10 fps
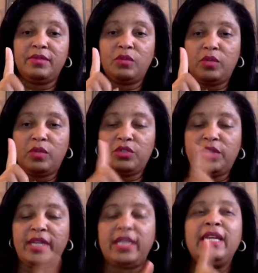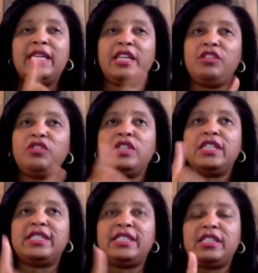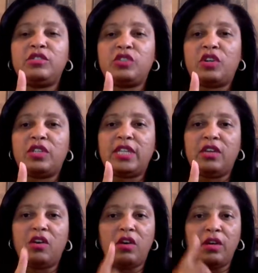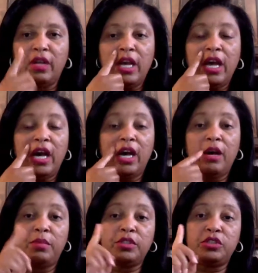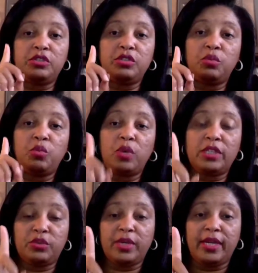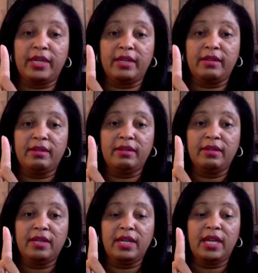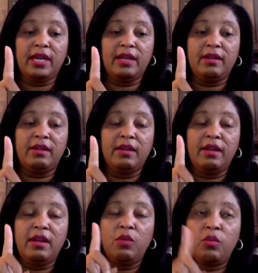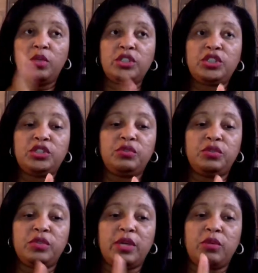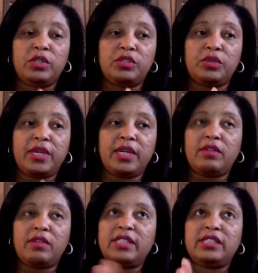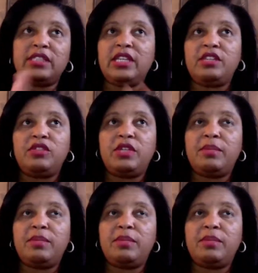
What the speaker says: One trade. Now you're gonna get signals all day long, but you do one trade, and once you do that one trade, okay, just say you didn't